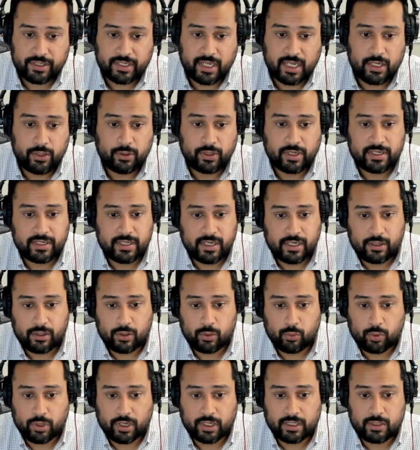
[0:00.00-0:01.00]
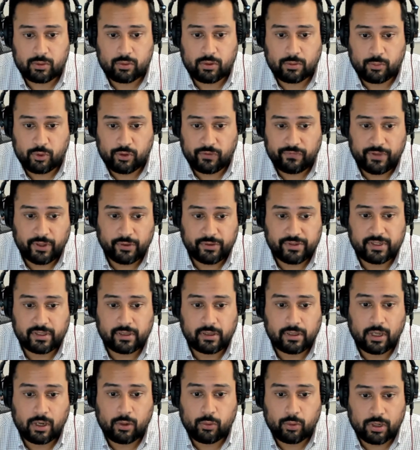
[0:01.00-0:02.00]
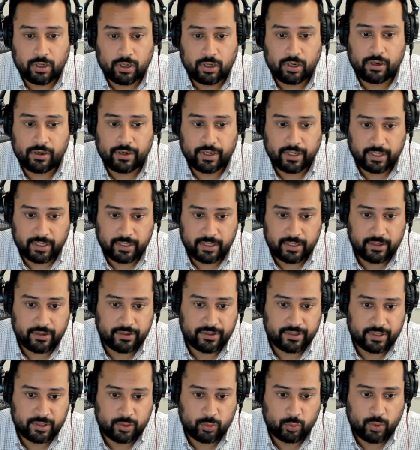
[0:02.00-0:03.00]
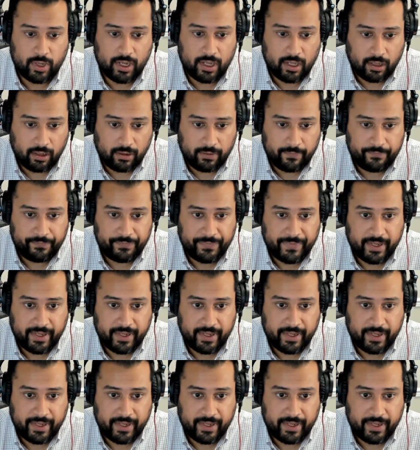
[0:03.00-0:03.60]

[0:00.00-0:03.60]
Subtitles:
Can you continue to work to remove those lower earning years as well?